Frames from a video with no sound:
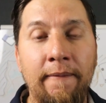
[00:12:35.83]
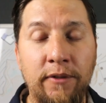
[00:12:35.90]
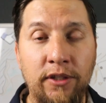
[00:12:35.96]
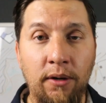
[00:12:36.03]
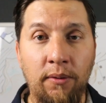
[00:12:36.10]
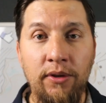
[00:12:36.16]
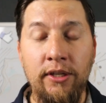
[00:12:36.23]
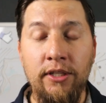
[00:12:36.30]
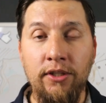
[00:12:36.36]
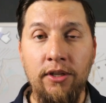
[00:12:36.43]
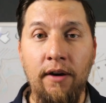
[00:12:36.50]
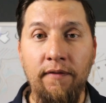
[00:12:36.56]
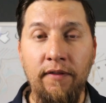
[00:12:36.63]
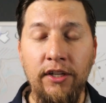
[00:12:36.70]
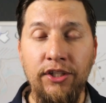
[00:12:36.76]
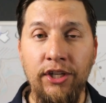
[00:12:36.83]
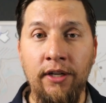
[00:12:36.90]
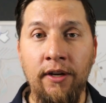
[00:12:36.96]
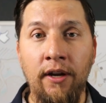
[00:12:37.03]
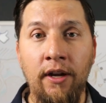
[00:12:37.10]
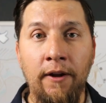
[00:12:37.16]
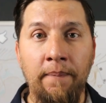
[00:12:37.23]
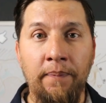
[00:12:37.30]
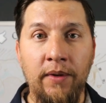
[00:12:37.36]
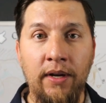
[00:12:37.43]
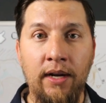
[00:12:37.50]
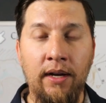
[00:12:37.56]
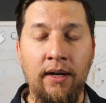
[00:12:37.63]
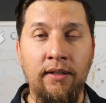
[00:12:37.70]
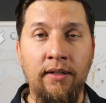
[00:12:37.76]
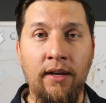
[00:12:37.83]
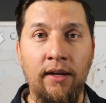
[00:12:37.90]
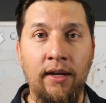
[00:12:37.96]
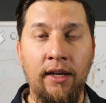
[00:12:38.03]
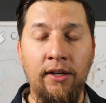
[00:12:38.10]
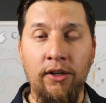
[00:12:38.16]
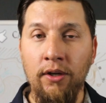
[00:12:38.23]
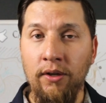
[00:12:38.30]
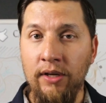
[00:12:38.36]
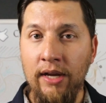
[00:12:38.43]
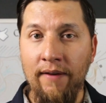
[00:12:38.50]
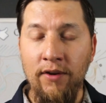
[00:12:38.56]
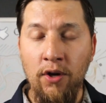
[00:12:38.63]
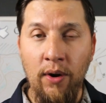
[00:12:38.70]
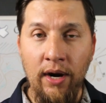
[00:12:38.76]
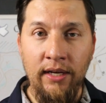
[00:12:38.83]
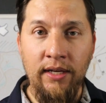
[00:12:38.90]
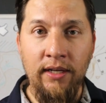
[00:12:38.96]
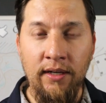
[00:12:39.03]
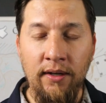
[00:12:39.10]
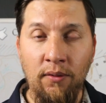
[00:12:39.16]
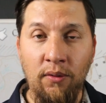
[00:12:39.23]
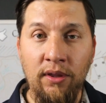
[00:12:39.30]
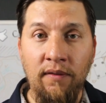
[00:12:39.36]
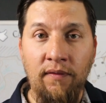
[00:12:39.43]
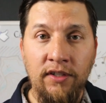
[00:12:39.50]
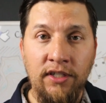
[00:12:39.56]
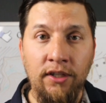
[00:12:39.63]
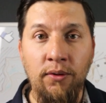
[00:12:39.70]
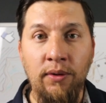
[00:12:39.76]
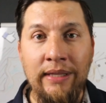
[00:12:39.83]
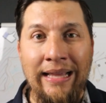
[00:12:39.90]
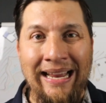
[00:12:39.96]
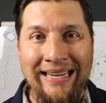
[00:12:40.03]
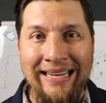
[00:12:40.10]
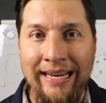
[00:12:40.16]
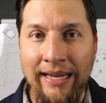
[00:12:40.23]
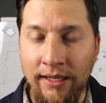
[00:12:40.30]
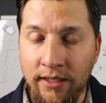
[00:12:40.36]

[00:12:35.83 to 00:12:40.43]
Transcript: So when you start fishing, uh, you, you have no idea what the fish are doing that day.